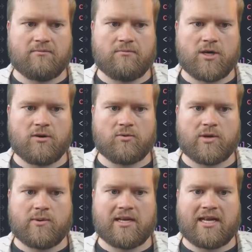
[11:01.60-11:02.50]
mode
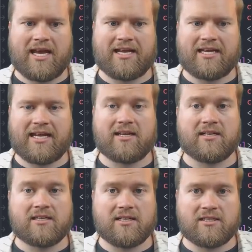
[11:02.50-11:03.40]
where we can edit
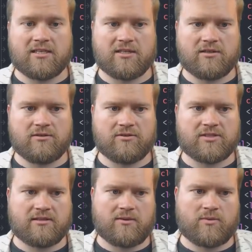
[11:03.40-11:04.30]
any
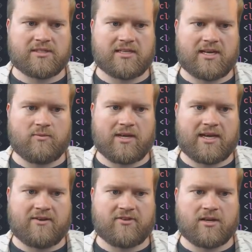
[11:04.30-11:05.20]
to-dos, and once again we
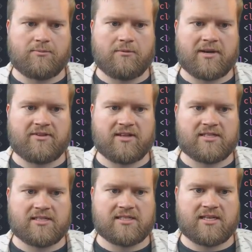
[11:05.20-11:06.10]
have a couple methods,
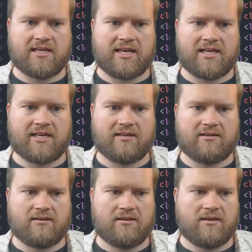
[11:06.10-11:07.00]
this done edit,
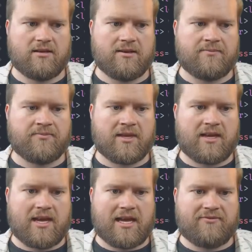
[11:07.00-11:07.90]

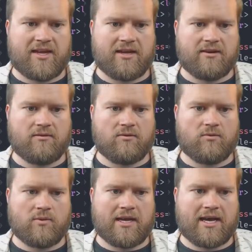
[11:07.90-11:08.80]
and then
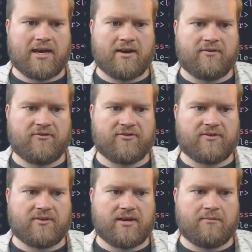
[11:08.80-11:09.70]
we have
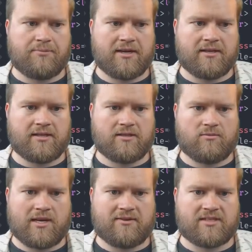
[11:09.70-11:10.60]
a button,
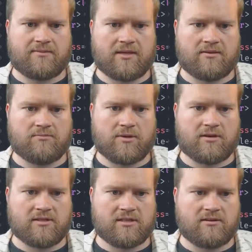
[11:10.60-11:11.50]
we have something that's
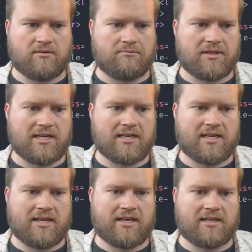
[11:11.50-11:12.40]
marked as all complete,
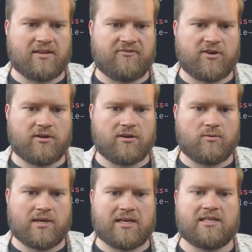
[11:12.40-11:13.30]
and then at the footer
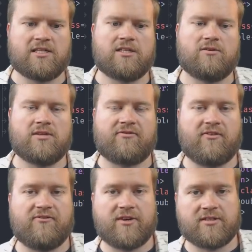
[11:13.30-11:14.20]
we can do
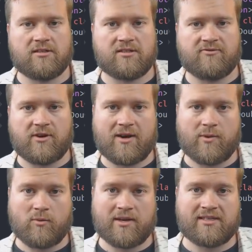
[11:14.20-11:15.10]
different filters for how we
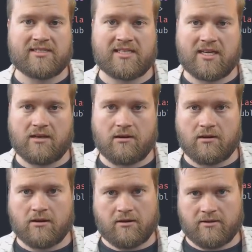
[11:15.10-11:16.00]
want to see
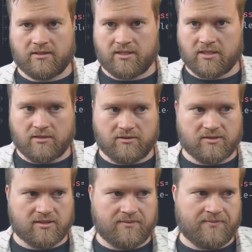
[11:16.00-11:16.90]
our to-dos.